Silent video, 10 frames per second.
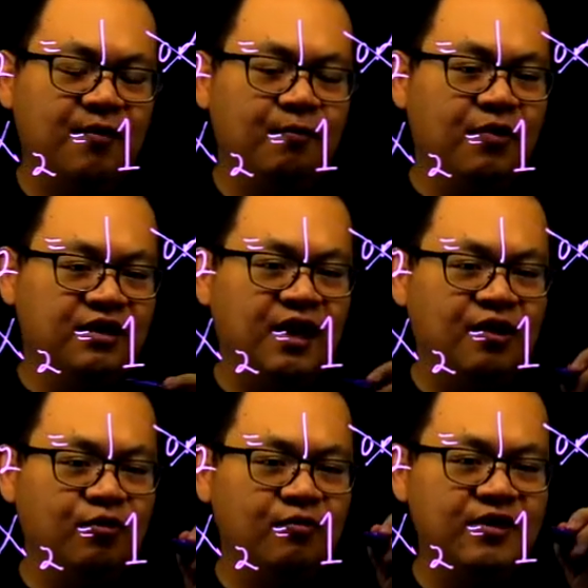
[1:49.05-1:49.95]
but I
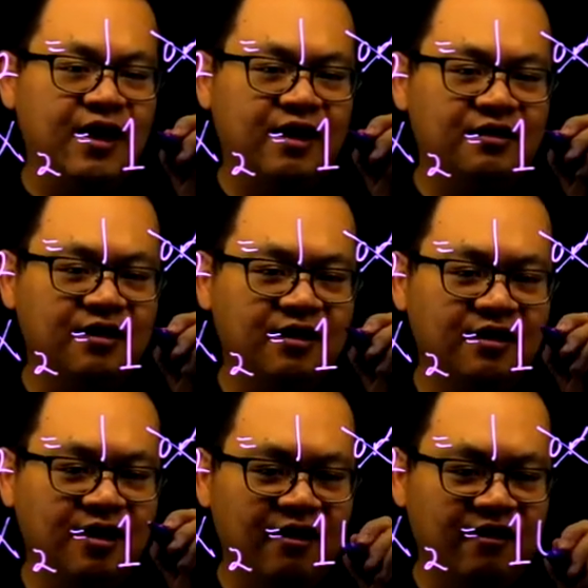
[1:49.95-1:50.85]
will be adding
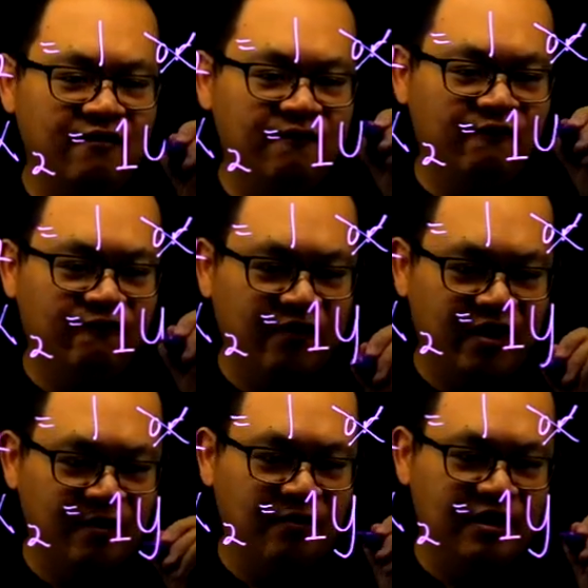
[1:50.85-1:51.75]
a
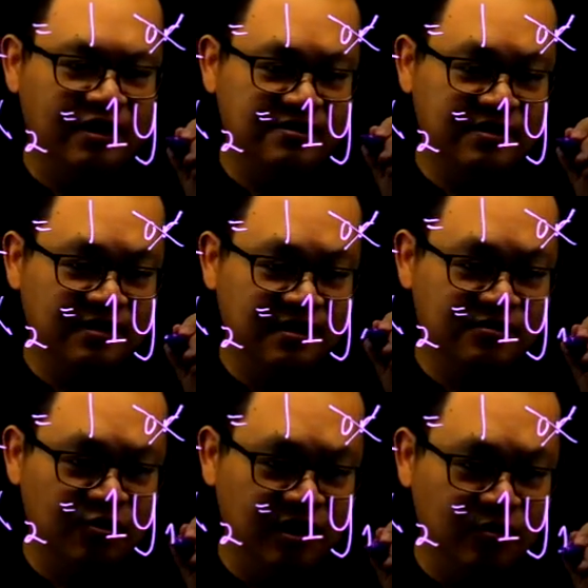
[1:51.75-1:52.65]
variable, let's
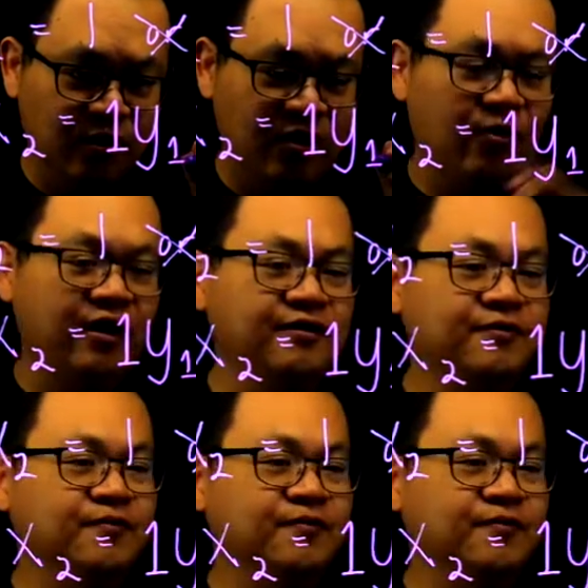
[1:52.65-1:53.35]
call it y1.